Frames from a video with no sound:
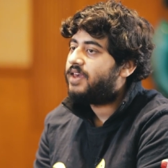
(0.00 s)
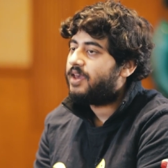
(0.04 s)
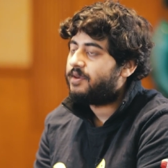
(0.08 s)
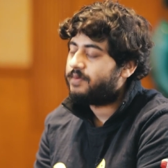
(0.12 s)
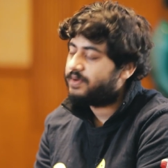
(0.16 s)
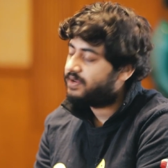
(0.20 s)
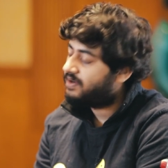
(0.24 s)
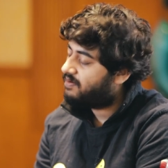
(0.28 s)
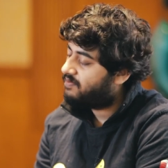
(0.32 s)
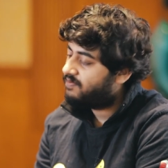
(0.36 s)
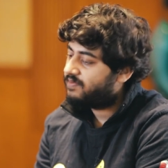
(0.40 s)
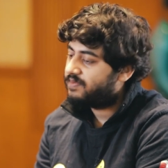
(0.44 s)
I
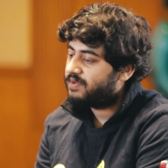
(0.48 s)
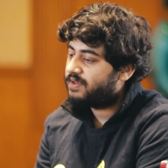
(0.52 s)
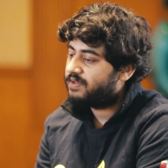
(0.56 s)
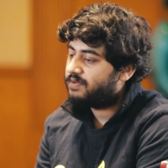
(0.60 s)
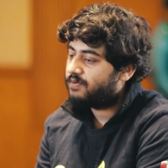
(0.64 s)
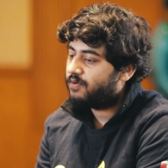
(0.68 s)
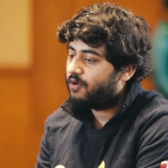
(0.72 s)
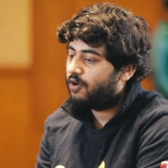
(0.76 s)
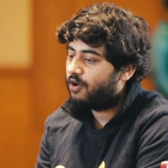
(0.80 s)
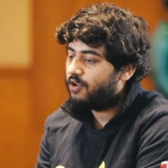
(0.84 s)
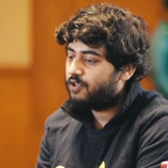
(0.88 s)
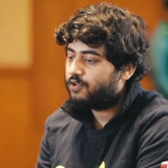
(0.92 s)
mean,
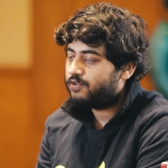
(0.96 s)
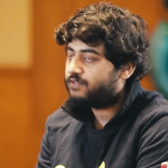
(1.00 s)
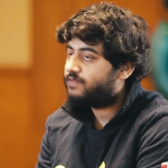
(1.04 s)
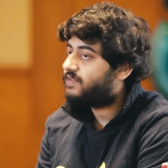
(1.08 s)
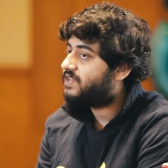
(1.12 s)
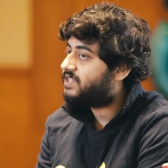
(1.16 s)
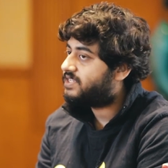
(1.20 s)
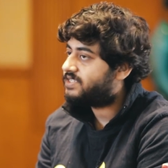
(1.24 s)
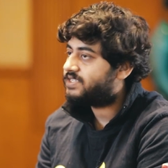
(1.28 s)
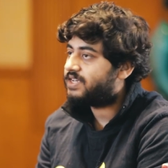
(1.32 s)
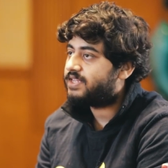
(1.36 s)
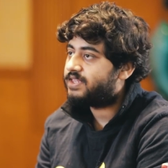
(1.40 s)
all those
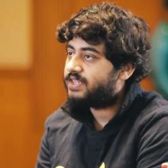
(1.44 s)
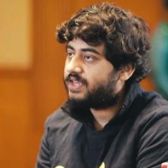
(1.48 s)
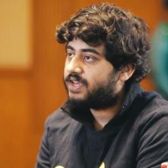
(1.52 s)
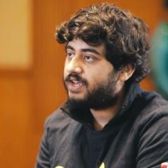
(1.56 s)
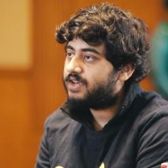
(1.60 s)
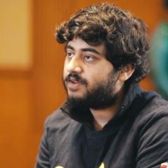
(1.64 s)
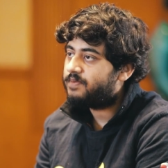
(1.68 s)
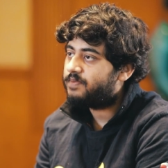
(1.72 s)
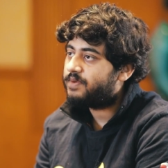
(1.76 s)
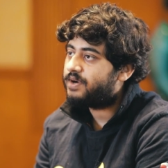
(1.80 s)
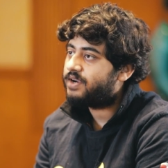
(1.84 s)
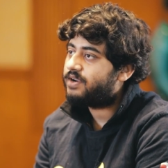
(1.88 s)
features are
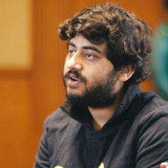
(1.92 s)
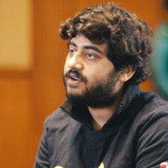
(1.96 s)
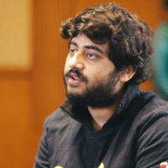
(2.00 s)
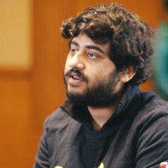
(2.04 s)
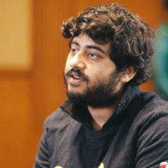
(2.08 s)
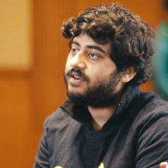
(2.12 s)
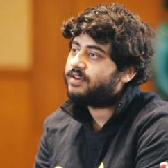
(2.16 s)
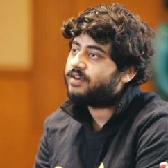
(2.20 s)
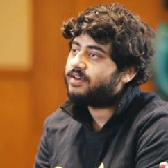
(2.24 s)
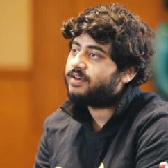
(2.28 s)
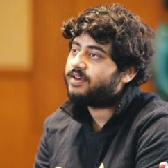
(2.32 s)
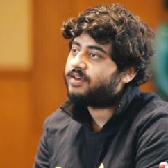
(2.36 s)
there, but
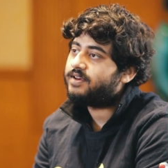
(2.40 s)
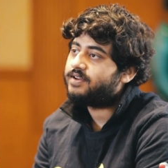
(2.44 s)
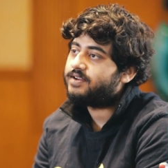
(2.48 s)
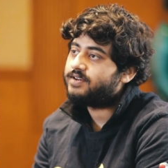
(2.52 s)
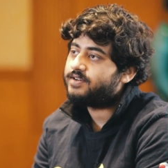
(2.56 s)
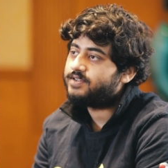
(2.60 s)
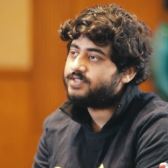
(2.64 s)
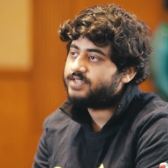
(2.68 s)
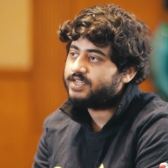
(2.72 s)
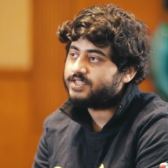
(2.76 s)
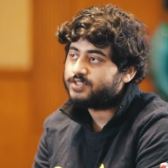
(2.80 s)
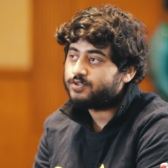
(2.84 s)

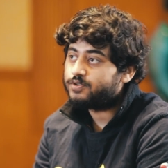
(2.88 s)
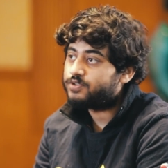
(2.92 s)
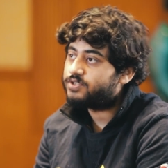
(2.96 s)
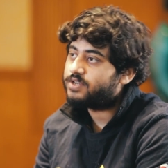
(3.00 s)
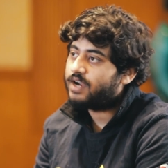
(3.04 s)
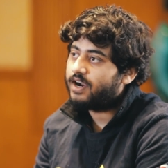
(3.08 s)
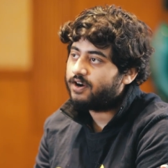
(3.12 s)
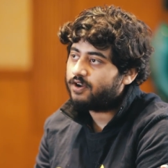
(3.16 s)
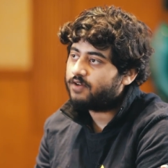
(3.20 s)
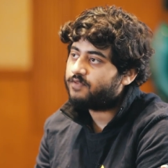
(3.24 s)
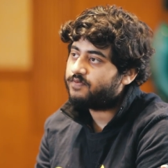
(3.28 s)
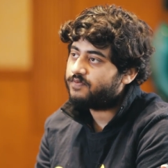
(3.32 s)
uh, just to
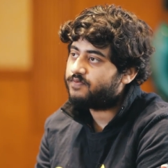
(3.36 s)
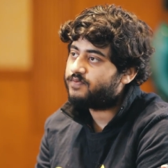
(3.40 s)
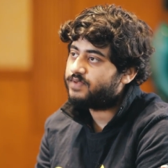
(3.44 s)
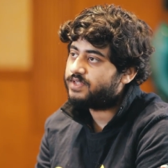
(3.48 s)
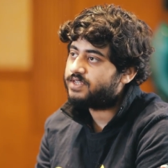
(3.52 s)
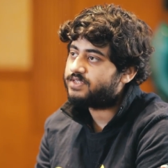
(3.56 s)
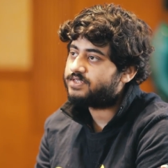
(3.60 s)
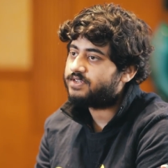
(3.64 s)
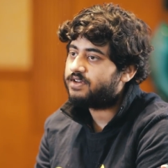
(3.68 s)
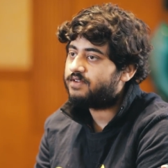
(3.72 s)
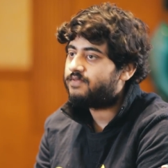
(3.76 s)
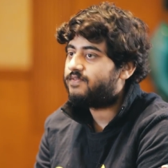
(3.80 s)
start off
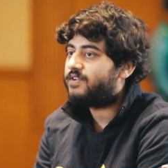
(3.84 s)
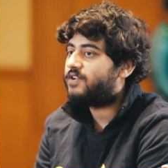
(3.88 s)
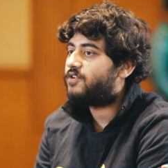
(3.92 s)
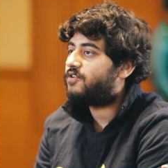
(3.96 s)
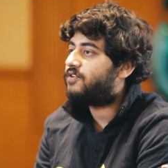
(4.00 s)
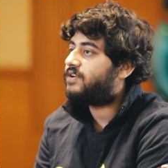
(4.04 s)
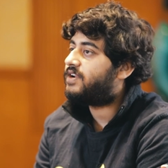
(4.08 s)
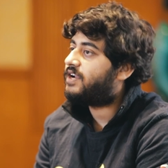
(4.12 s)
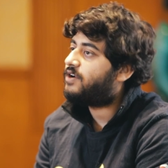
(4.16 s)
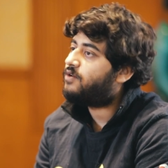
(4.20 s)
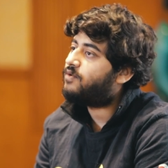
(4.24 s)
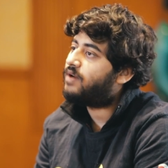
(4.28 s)
with a server, you
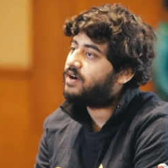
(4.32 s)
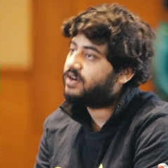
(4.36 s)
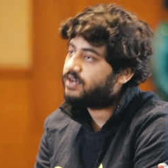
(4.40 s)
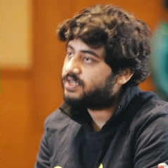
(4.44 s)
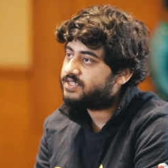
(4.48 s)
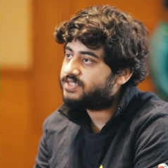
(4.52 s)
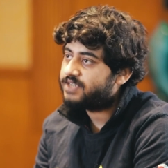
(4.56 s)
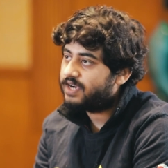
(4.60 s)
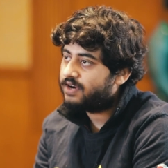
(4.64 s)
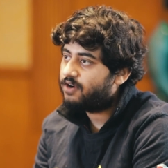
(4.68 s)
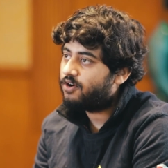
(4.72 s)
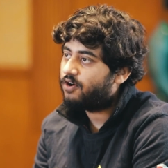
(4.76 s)
don't need to
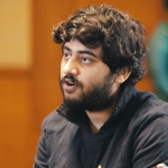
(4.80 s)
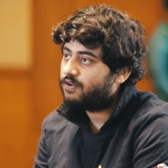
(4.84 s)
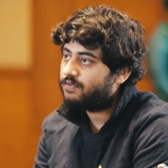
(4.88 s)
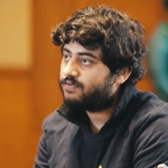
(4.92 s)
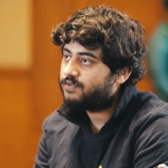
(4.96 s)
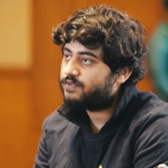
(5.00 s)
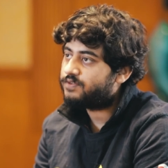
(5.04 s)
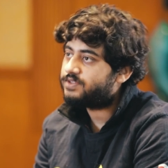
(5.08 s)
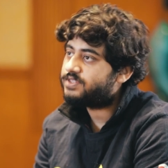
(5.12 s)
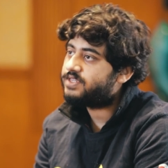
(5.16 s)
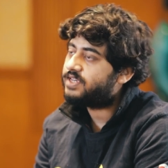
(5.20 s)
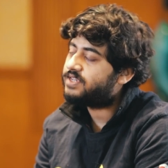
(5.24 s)
understand a lot
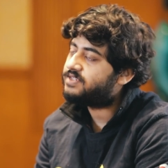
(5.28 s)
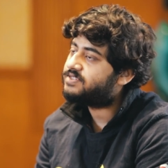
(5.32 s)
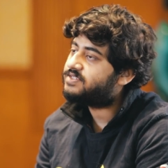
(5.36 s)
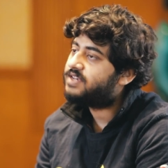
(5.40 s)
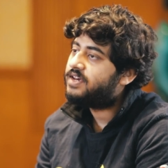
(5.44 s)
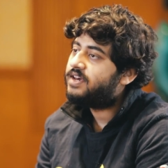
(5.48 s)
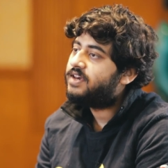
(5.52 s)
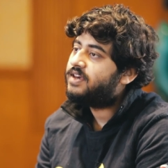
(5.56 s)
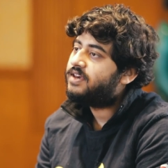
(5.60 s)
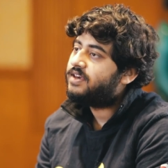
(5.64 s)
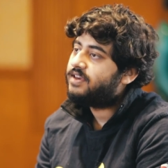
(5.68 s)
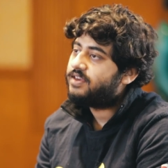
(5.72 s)
of those things
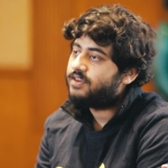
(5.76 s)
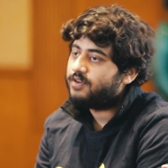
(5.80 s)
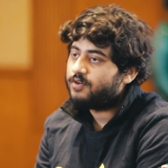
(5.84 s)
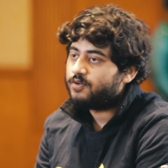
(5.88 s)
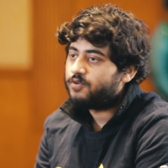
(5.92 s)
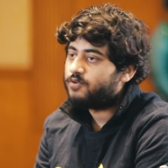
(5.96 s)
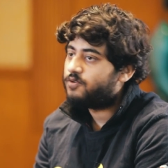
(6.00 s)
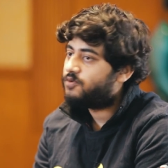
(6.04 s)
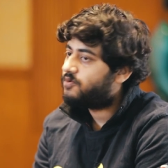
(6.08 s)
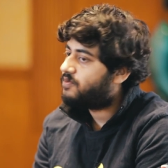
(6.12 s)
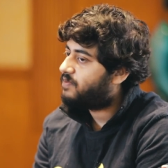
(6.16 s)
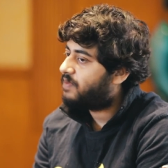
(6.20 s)

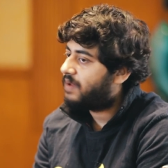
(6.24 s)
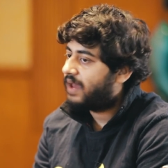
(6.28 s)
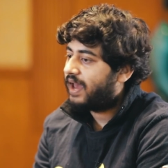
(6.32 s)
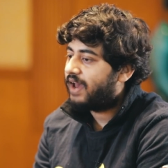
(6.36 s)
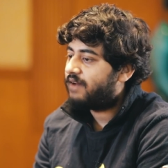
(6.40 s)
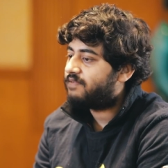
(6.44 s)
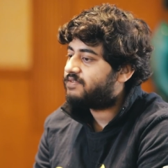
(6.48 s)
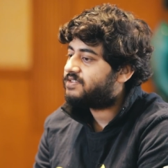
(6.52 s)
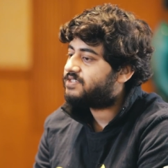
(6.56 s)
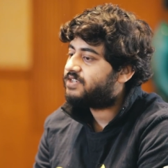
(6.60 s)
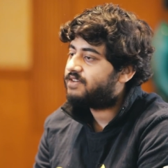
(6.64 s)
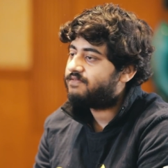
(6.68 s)
you
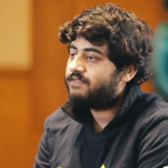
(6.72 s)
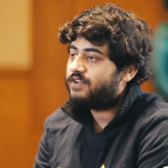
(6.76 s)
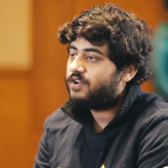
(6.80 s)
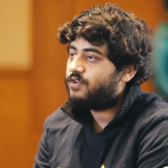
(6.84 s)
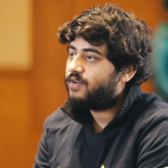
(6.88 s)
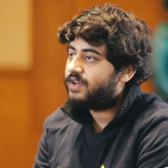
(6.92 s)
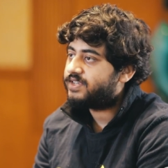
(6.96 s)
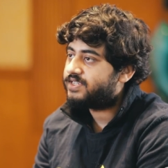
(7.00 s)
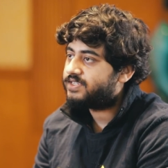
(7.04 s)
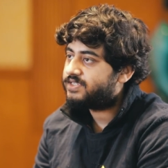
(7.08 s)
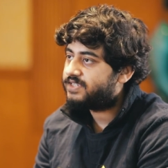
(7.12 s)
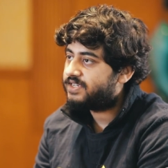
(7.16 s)
have a server,
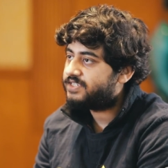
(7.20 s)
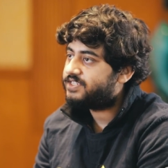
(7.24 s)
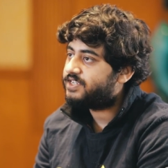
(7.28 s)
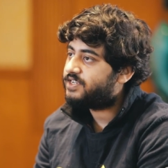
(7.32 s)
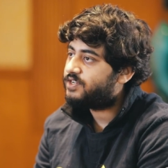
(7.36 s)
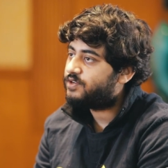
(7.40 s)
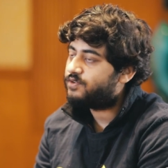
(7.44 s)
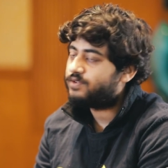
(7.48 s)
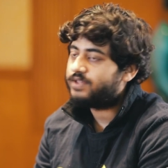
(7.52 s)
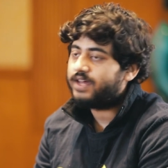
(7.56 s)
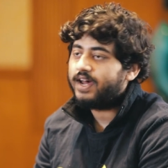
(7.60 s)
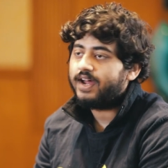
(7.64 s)
you SSH
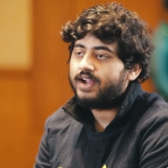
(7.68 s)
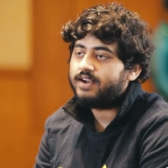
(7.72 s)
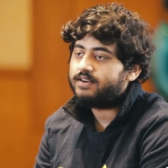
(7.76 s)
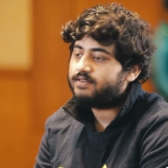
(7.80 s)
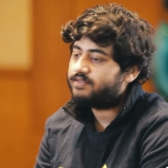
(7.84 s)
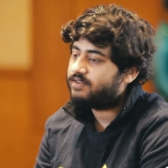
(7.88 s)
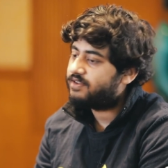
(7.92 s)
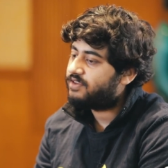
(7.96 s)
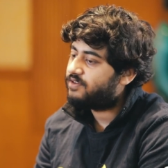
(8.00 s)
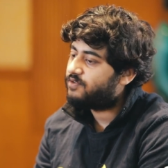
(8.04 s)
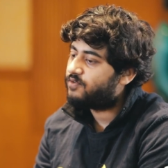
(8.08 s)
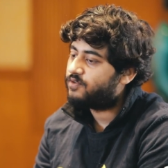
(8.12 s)
into that,
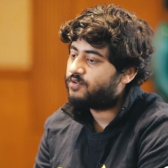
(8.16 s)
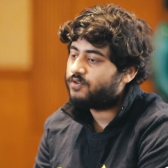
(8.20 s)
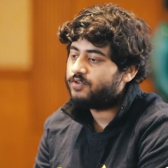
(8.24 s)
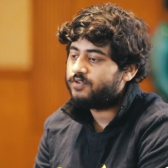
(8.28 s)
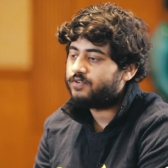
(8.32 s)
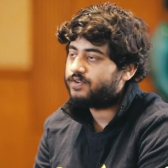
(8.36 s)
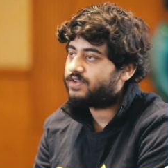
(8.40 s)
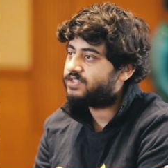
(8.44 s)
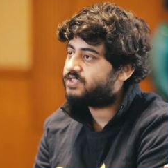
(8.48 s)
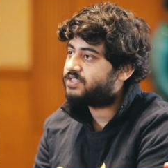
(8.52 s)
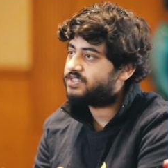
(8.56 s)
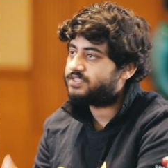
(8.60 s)
you know,
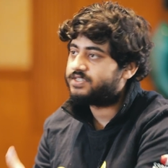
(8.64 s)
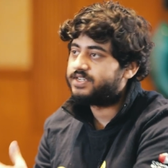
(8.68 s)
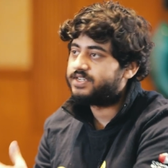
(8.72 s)
you can